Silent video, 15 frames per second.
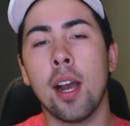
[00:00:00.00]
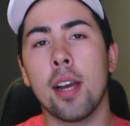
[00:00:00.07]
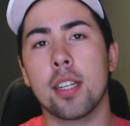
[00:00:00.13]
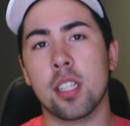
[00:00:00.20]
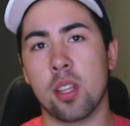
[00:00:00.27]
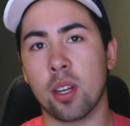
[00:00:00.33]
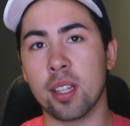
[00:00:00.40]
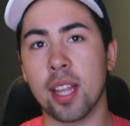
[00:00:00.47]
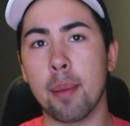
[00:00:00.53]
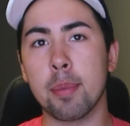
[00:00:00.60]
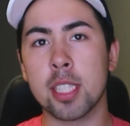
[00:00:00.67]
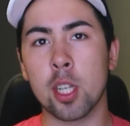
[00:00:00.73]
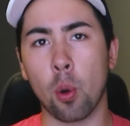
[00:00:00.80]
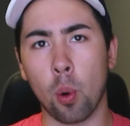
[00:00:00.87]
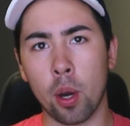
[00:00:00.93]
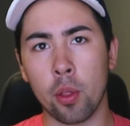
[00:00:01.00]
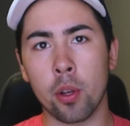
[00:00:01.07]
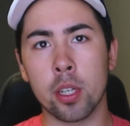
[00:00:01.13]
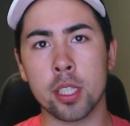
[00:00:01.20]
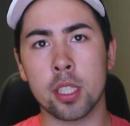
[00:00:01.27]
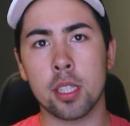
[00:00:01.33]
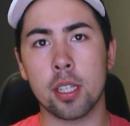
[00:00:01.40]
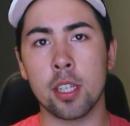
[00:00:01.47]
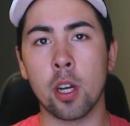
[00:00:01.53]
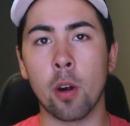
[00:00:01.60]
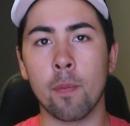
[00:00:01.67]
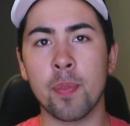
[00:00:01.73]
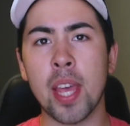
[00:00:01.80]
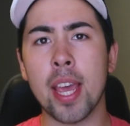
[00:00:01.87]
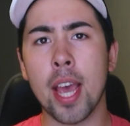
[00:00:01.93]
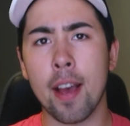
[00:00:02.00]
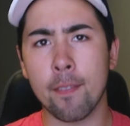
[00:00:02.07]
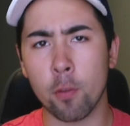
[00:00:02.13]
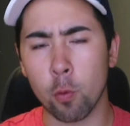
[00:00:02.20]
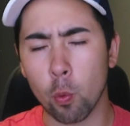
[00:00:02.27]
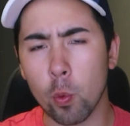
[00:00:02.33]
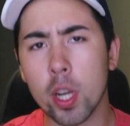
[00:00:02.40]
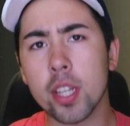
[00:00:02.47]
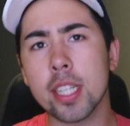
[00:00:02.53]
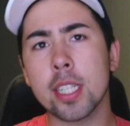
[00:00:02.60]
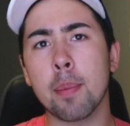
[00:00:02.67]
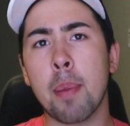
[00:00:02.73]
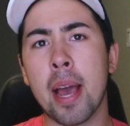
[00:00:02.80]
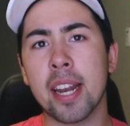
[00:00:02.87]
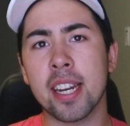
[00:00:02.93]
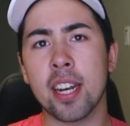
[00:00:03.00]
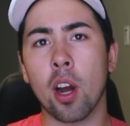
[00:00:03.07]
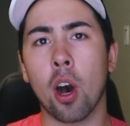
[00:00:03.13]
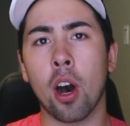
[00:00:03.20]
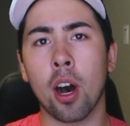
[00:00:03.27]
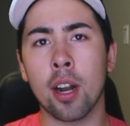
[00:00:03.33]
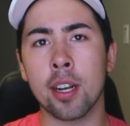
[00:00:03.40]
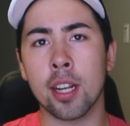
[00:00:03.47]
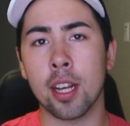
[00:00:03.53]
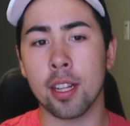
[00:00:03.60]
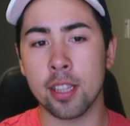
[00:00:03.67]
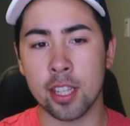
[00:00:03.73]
Just look at the Edmonton Oilers. They have really depended on,